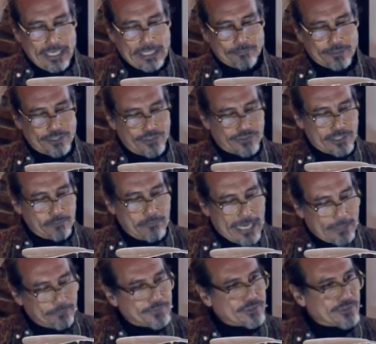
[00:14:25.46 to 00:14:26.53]
and producing
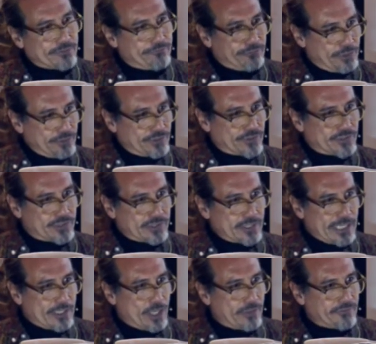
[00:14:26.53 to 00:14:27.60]
maps of routes
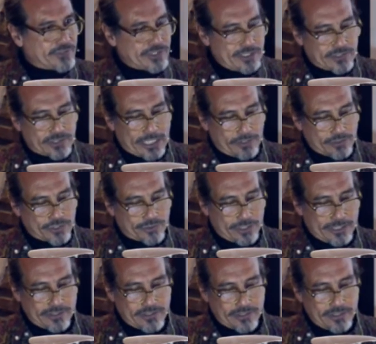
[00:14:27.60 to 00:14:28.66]
and overseas
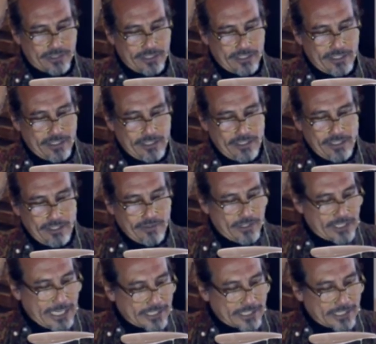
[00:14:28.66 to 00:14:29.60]
territories. The